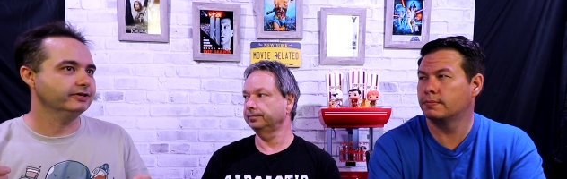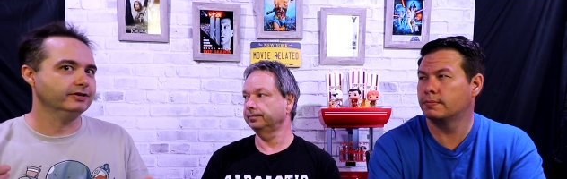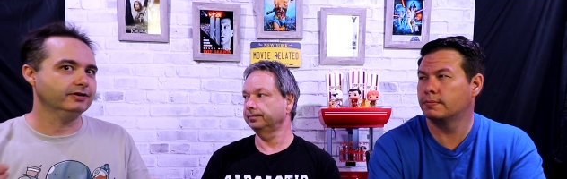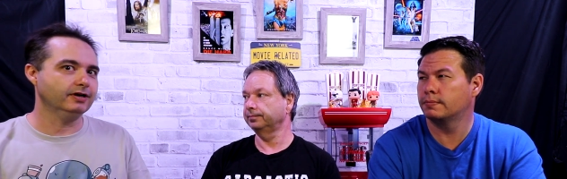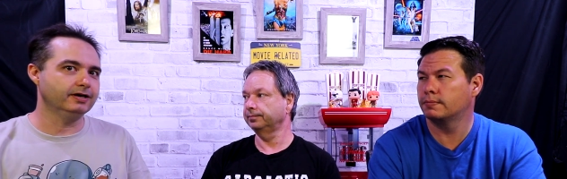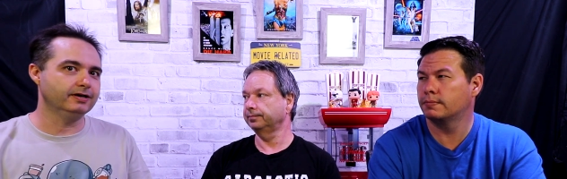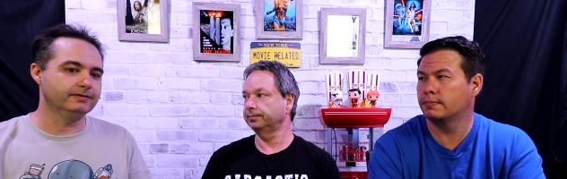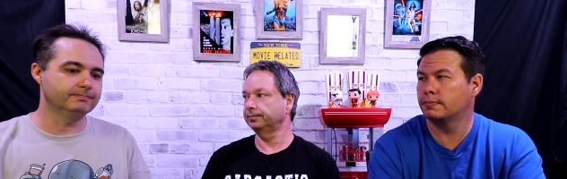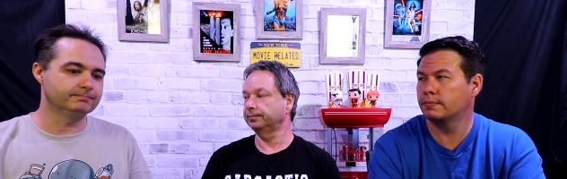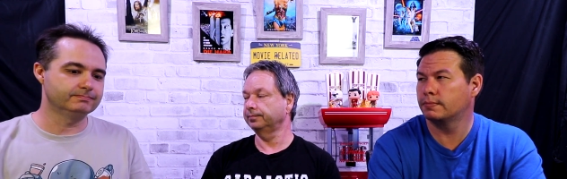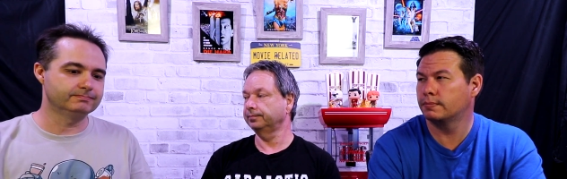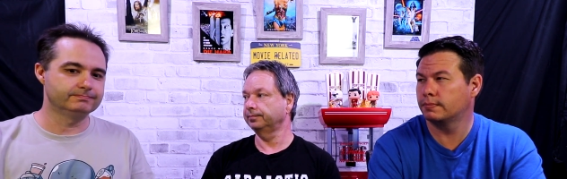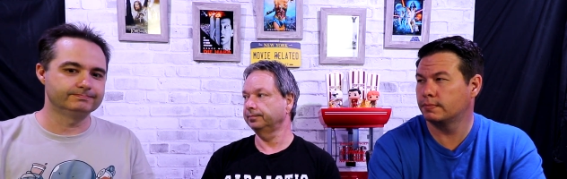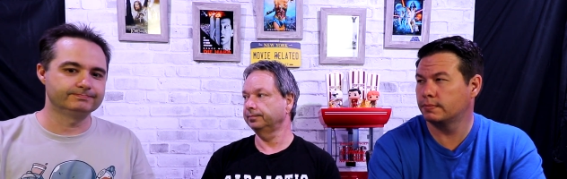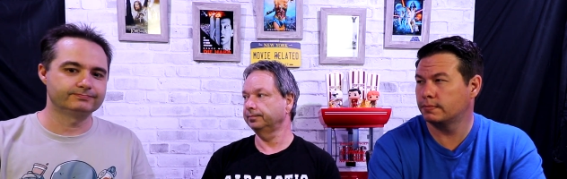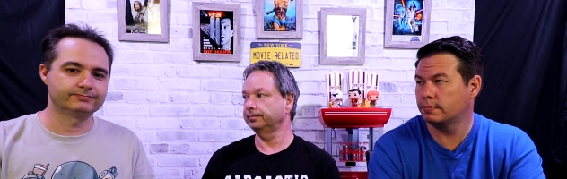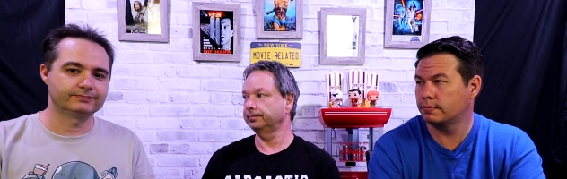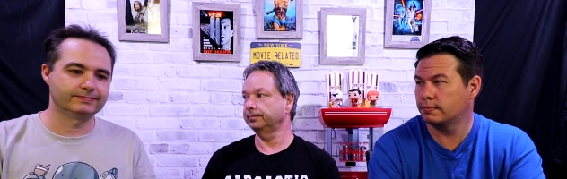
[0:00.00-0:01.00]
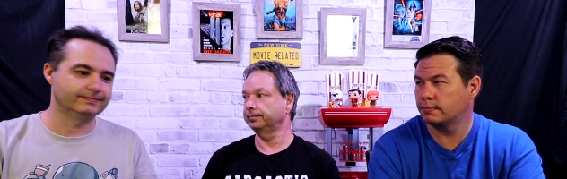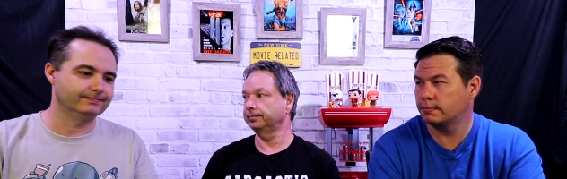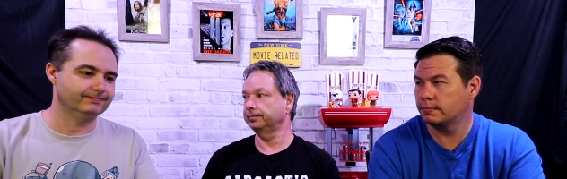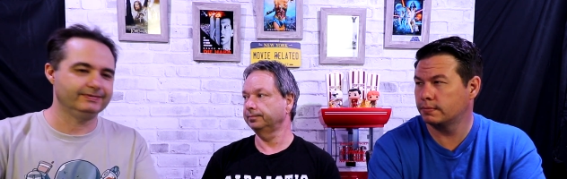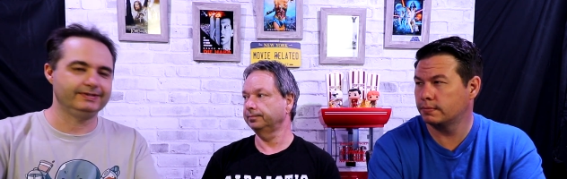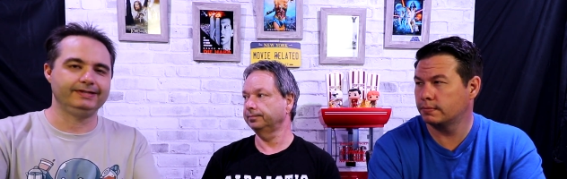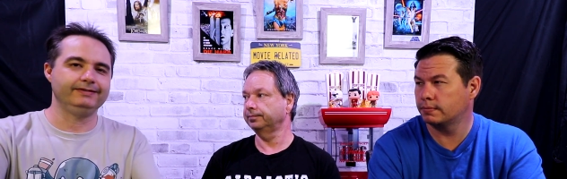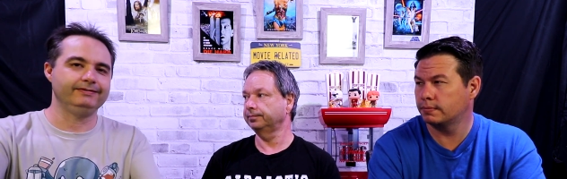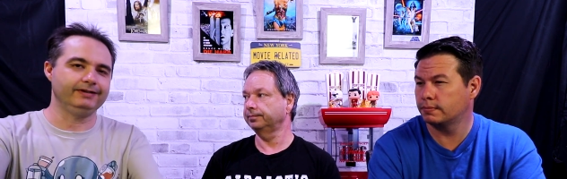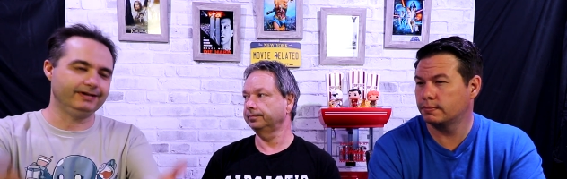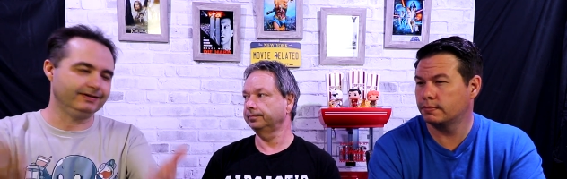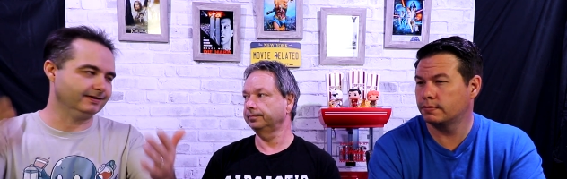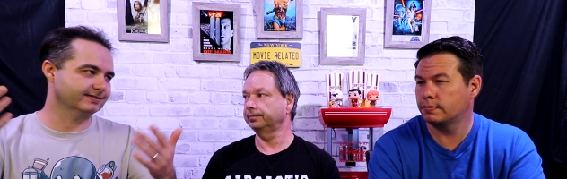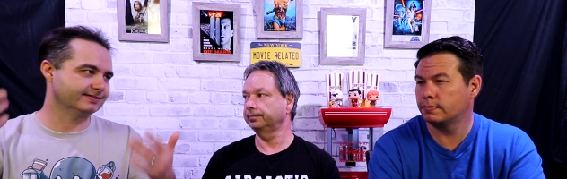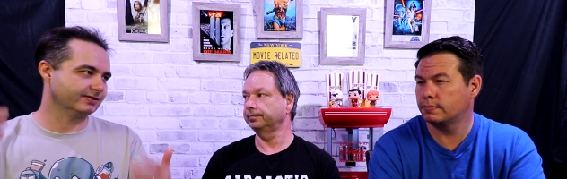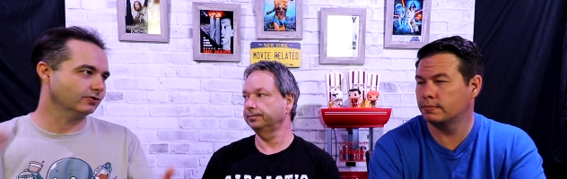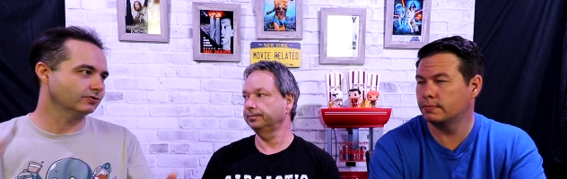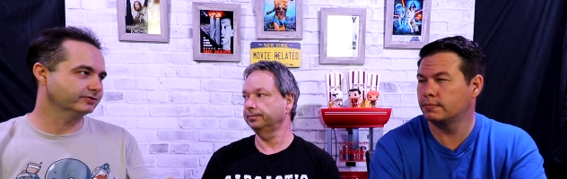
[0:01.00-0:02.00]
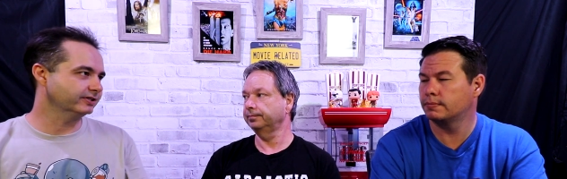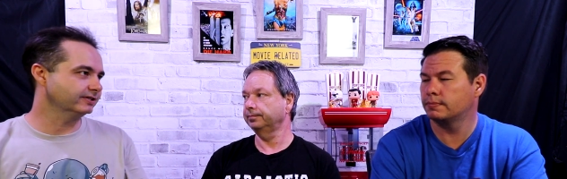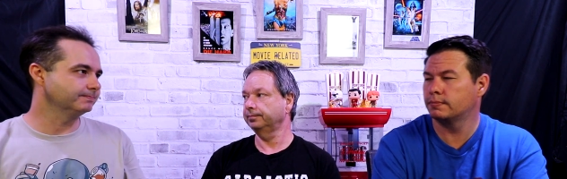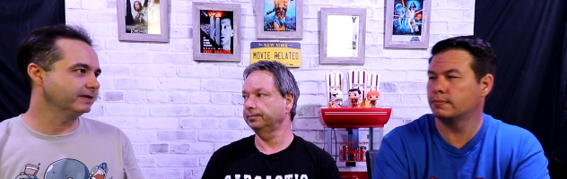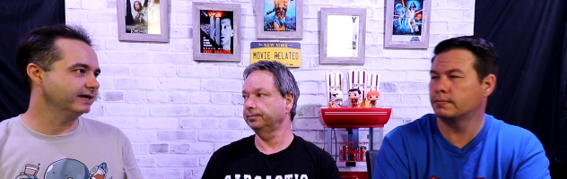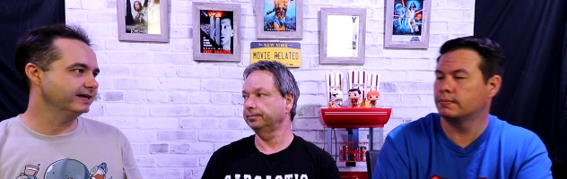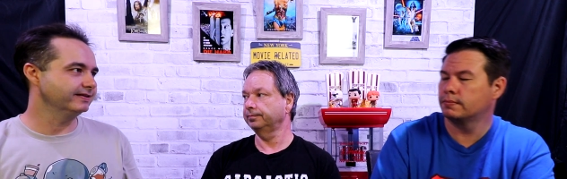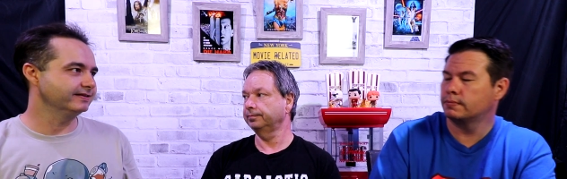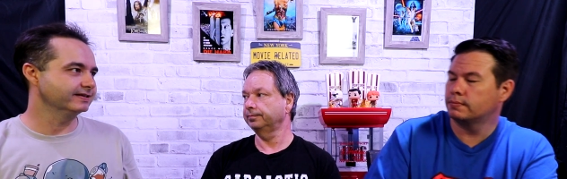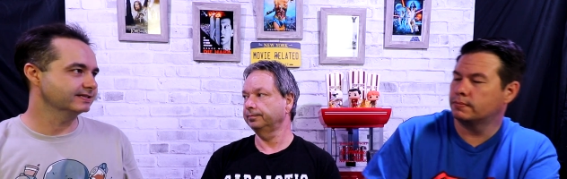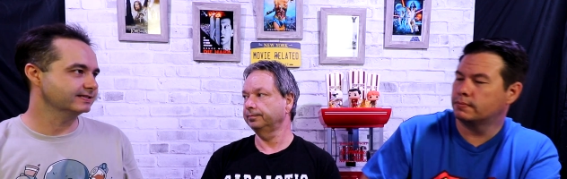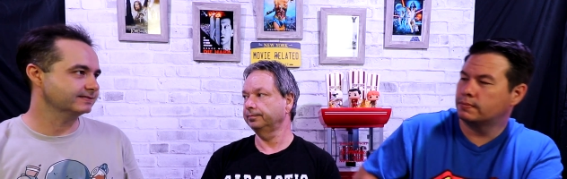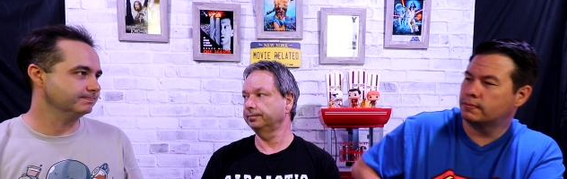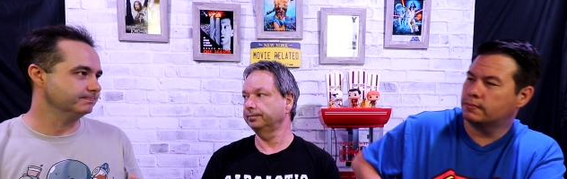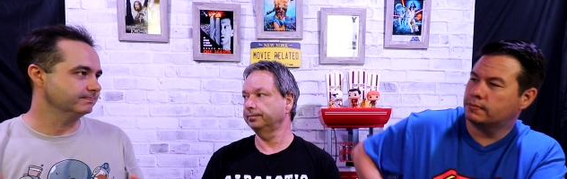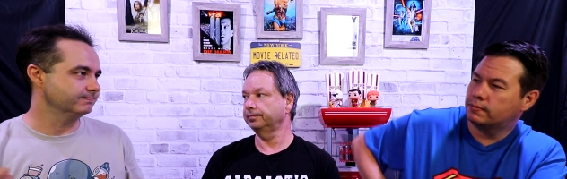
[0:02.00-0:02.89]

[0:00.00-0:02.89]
Speaker 1: Uh, assaulted by this